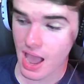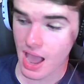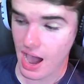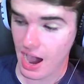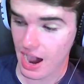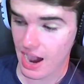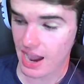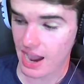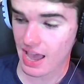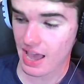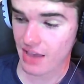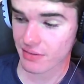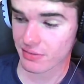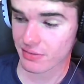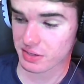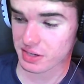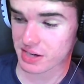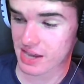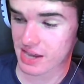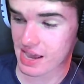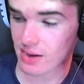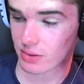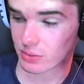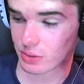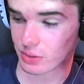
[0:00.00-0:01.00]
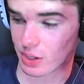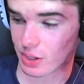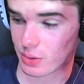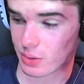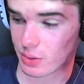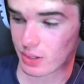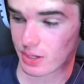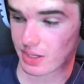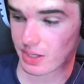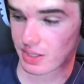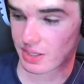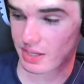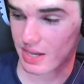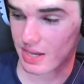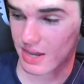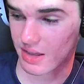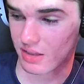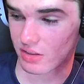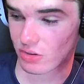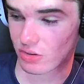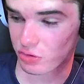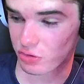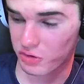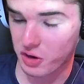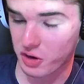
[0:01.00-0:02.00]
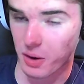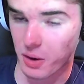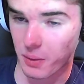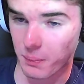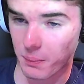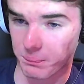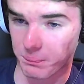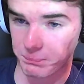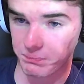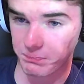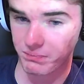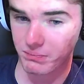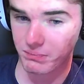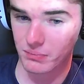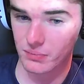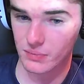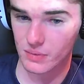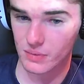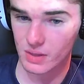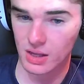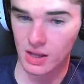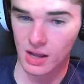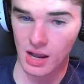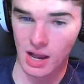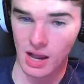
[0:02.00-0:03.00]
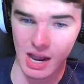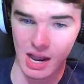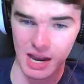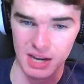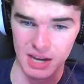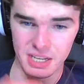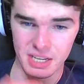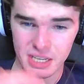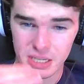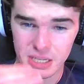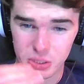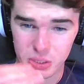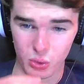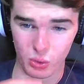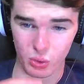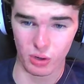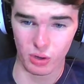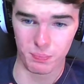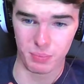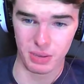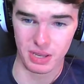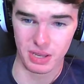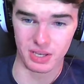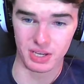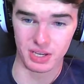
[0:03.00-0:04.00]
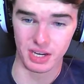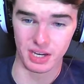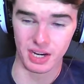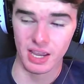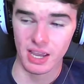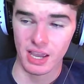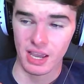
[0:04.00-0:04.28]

I haven't downloaded it yet. So, I need your opinion.